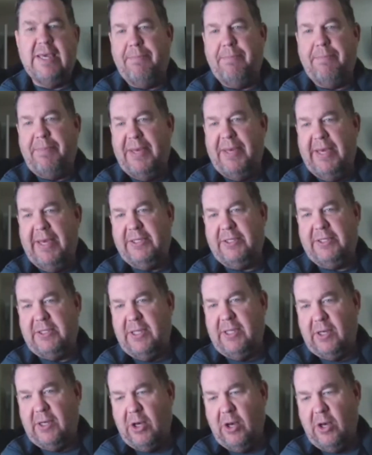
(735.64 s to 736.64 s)
a piece
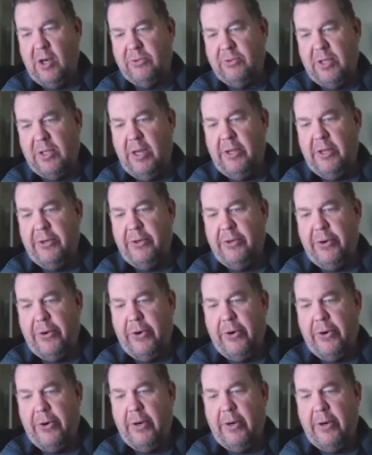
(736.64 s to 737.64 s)
that goes
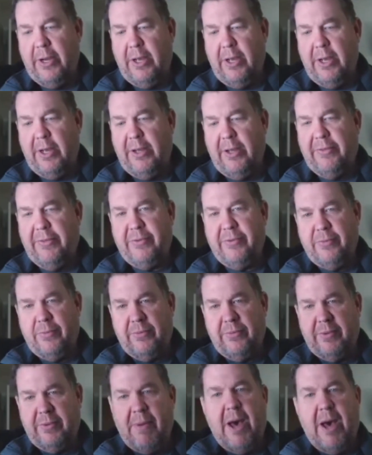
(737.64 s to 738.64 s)
under
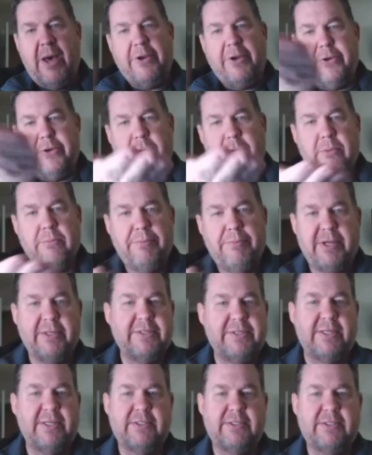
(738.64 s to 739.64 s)
the monitor,
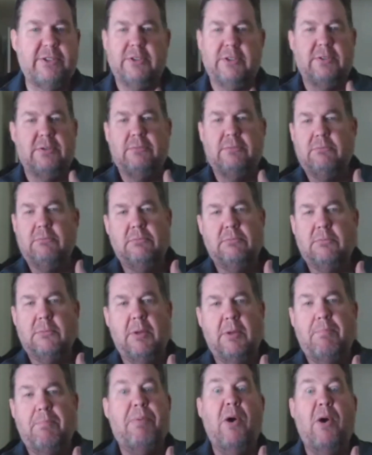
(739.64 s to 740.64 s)
because that's just
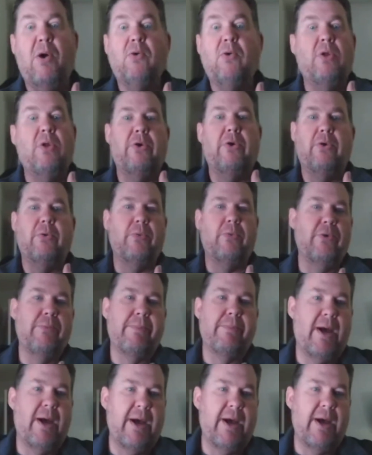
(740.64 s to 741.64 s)
a boatload of room
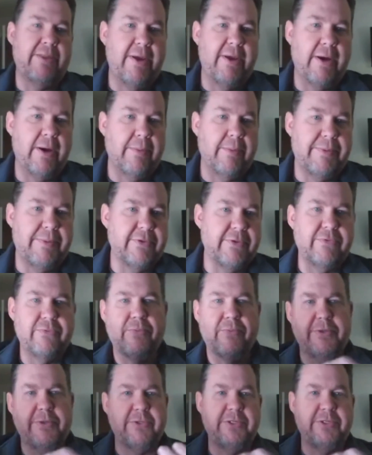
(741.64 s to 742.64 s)
behind there, because
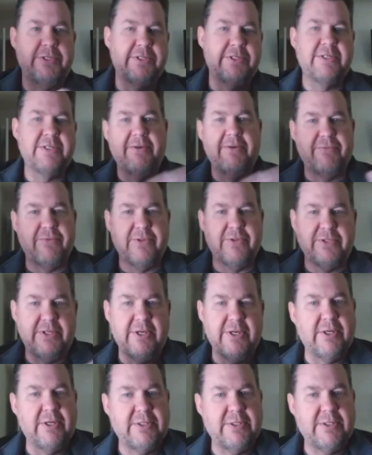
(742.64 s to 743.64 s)
originally designed for the
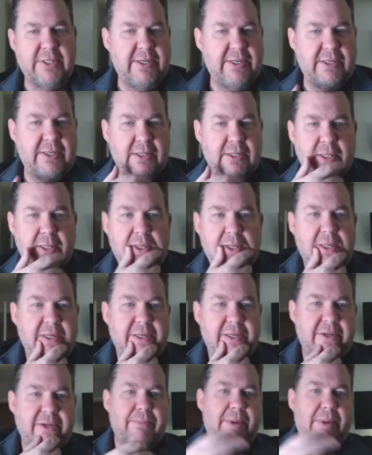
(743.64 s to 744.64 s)
CRT,
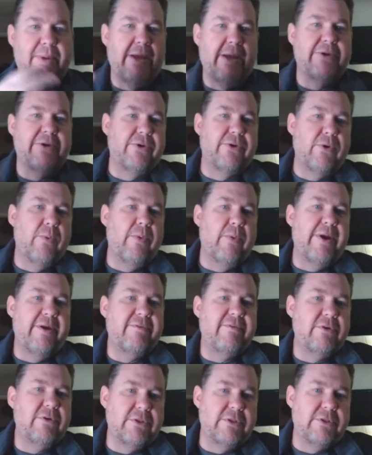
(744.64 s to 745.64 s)
monitor or
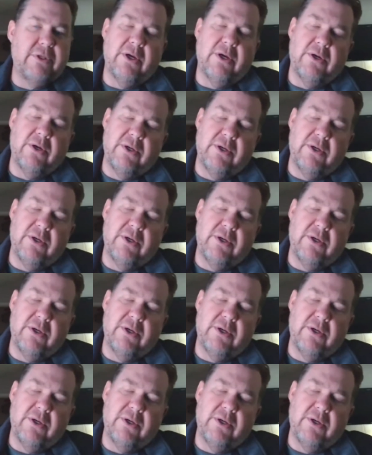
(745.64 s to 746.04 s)
whatever. So